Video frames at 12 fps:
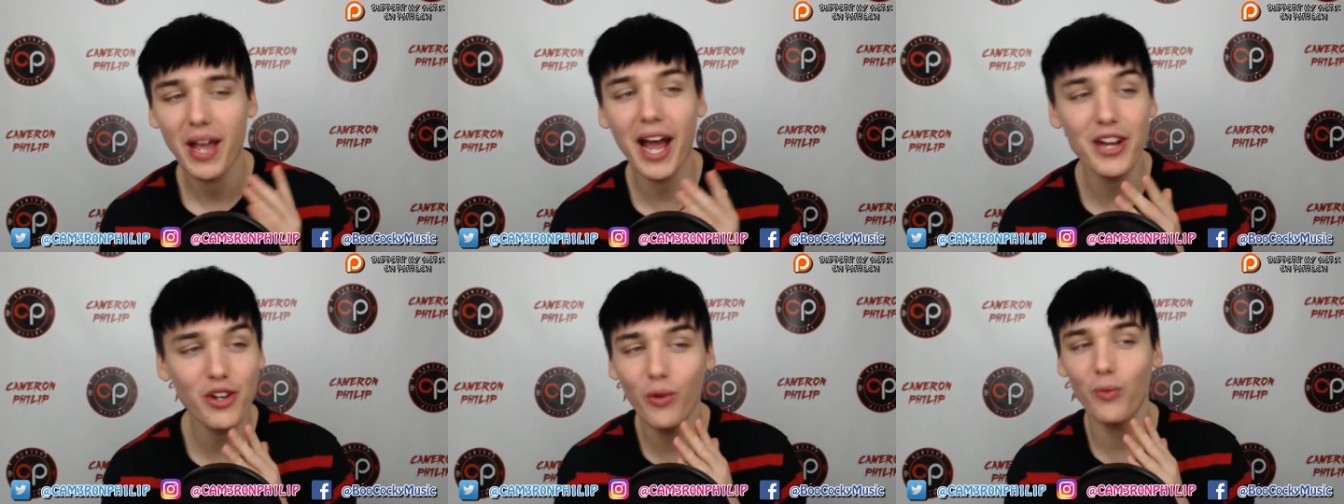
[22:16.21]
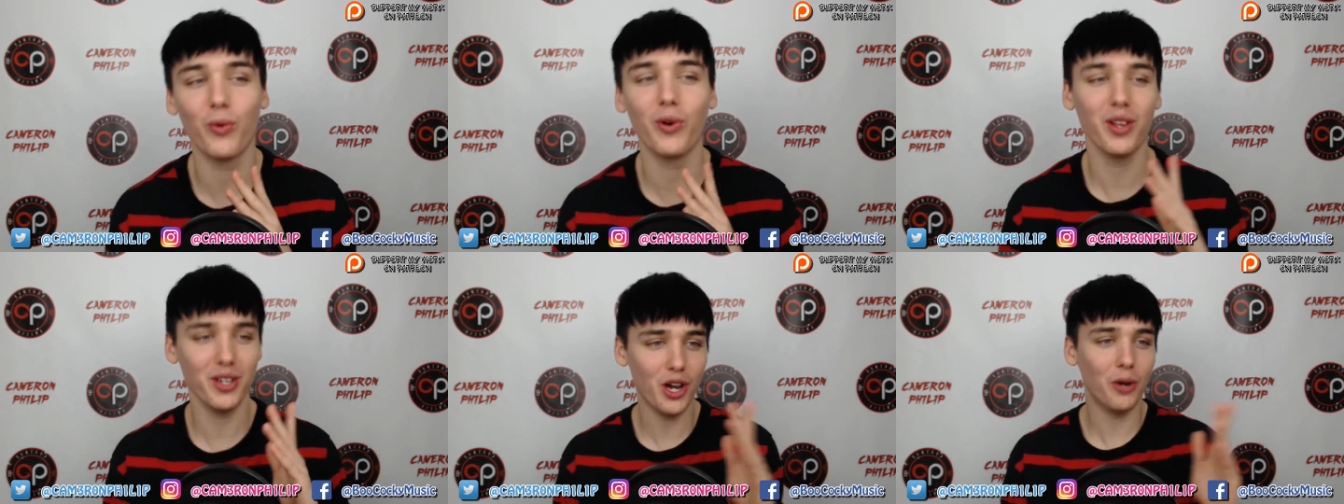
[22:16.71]
I don't
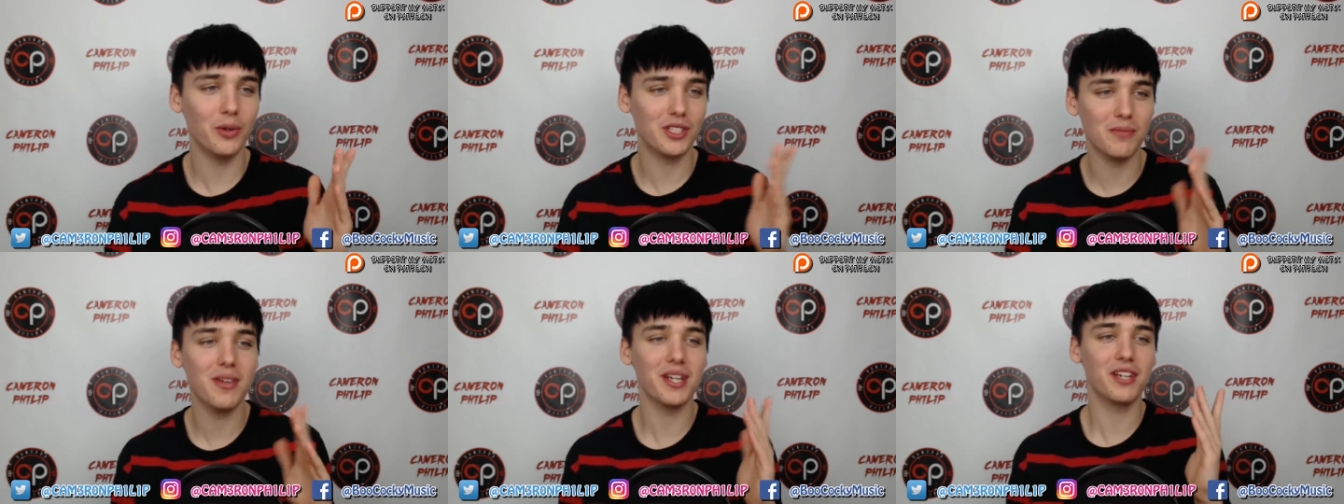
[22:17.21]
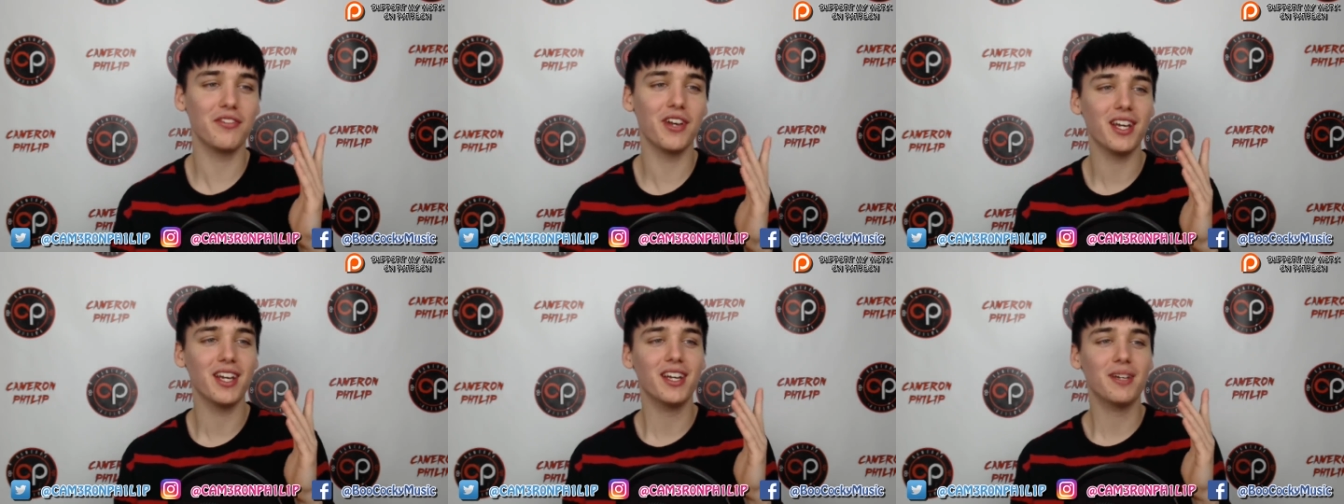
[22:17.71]
really know what to make of
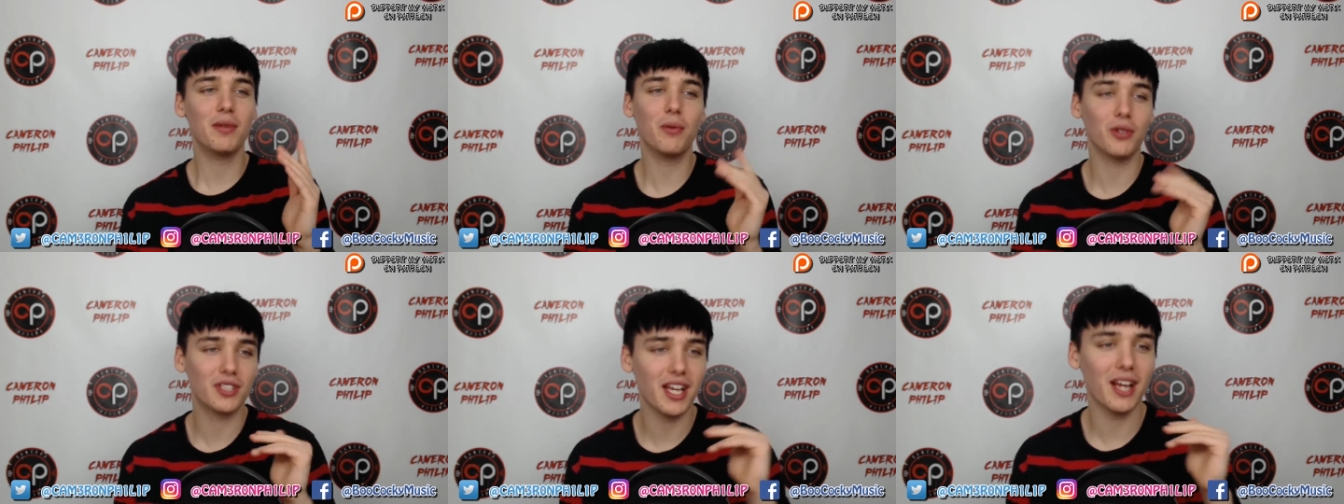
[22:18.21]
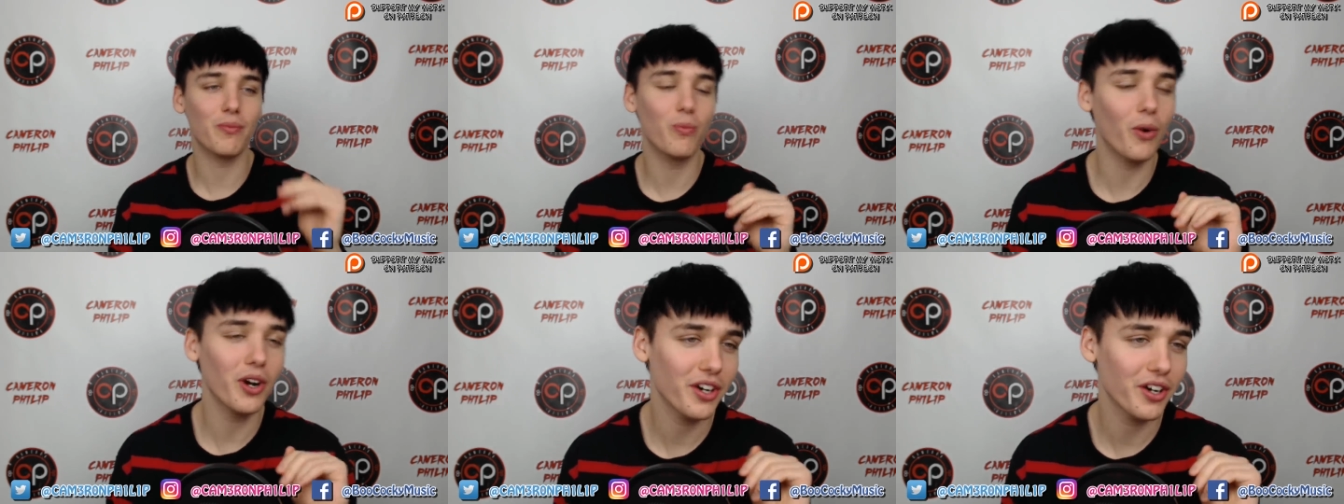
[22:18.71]
it. People said,
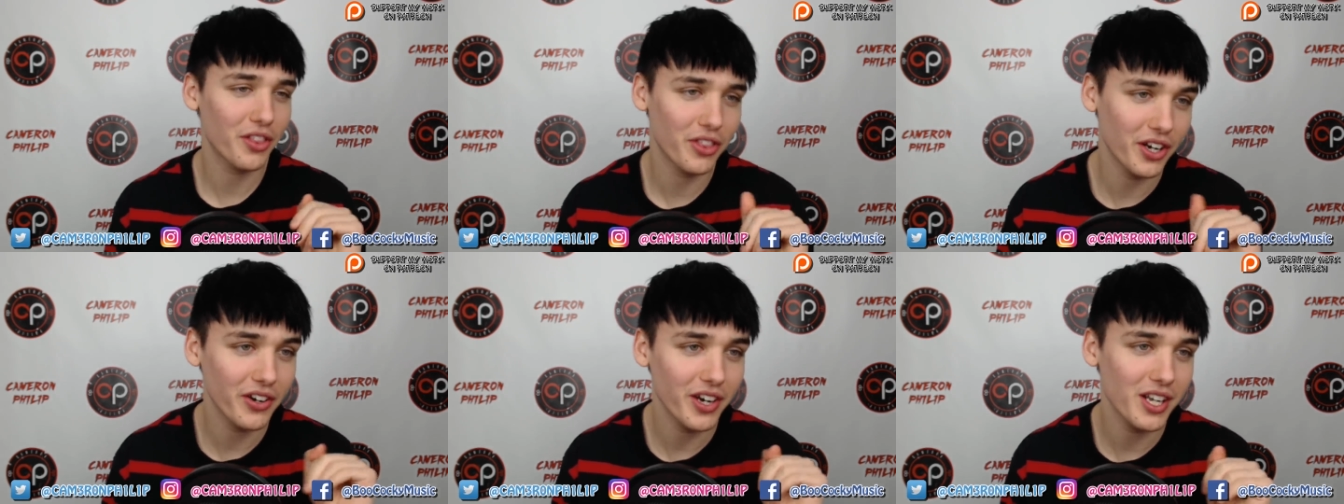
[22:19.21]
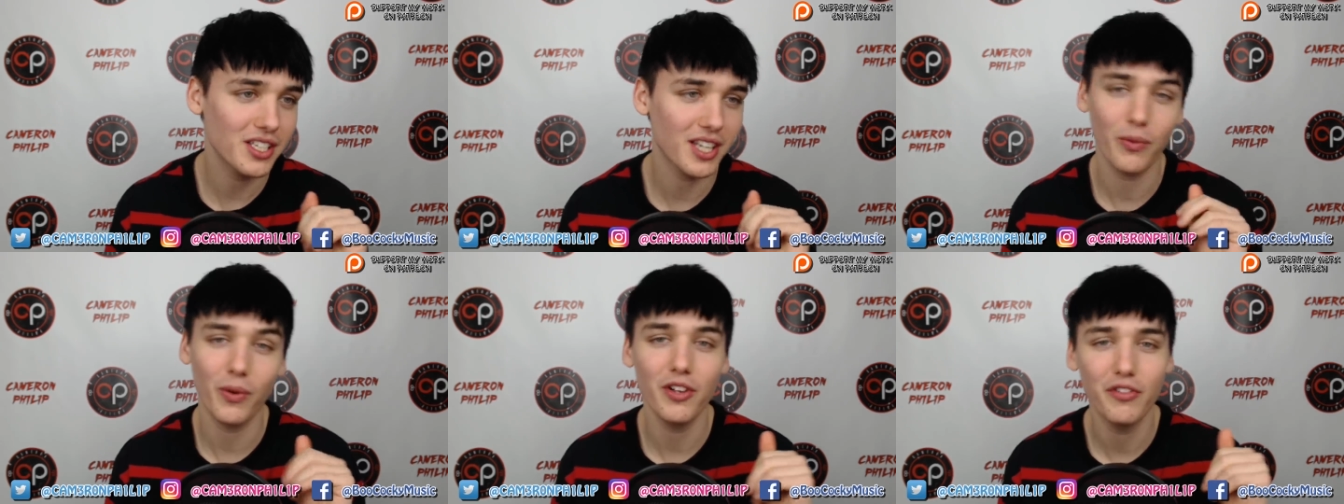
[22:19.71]
What are your theories
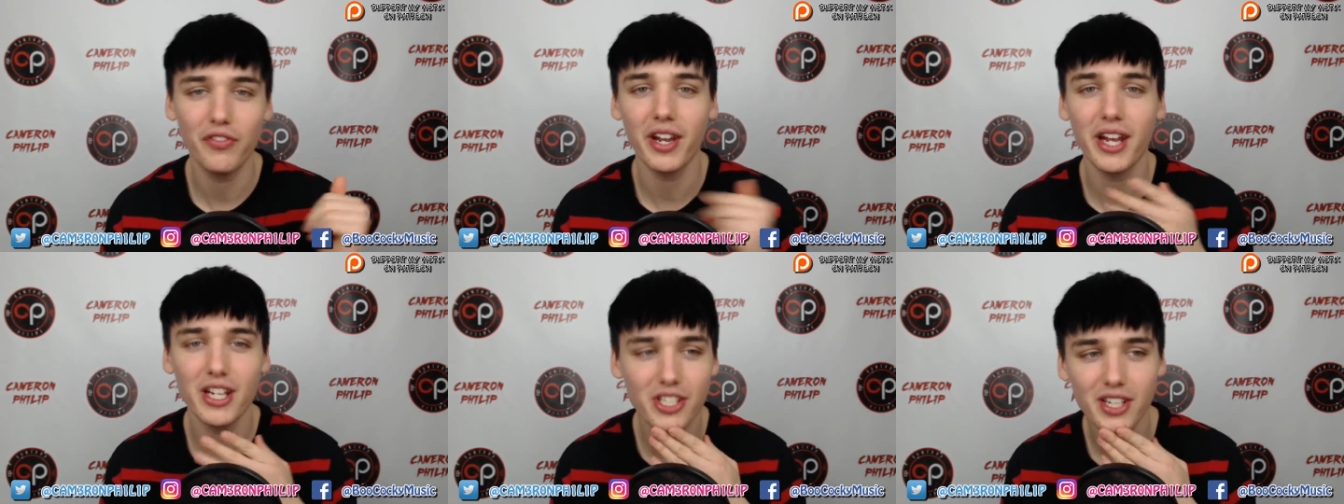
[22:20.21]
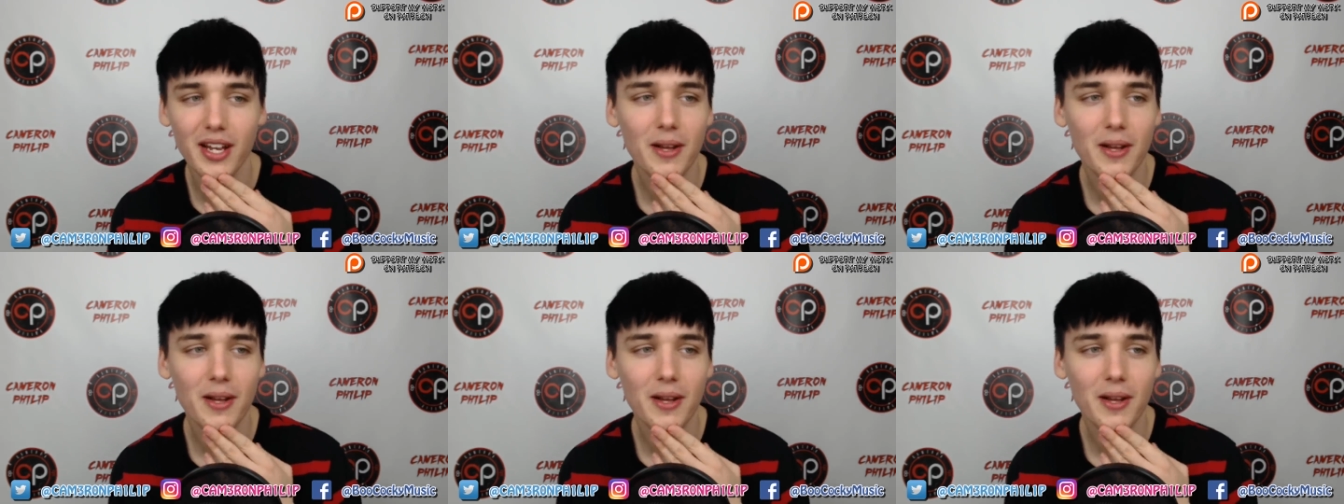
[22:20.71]
like when you finish?